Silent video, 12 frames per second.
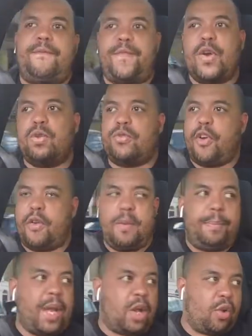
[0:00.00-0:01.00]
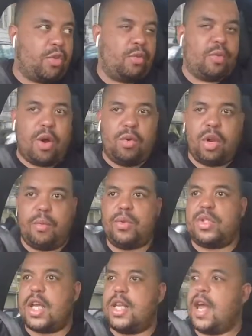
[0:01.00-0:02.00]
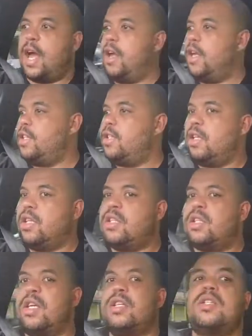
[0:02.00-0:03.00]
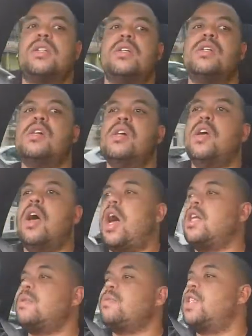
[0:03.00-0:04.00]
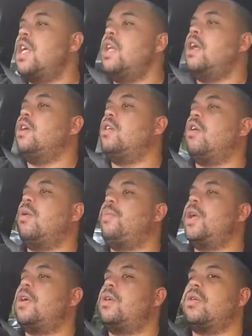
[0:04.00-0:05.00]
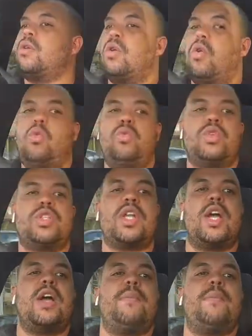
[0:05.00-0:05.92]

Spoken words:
Feels very big on the road. I will say that. It's as I'm sitting here, you got a big haunch there,